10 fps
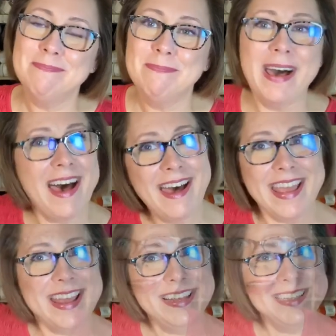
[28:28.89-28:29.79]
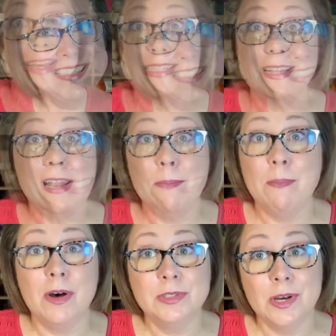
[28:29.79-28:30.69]
Bye. Let's say le
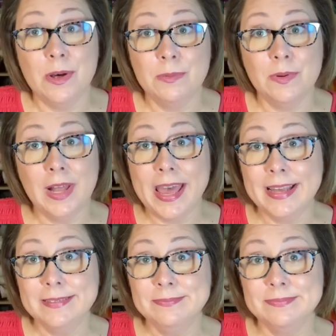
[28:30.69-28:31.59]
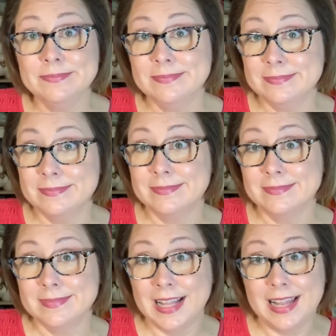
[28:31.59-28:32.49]
bon temps rouler.
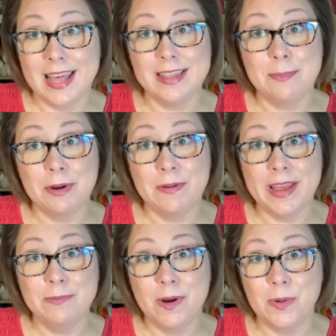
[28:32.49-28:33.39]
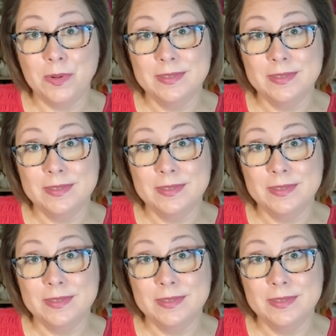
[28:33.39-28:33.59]
Let the parade roll.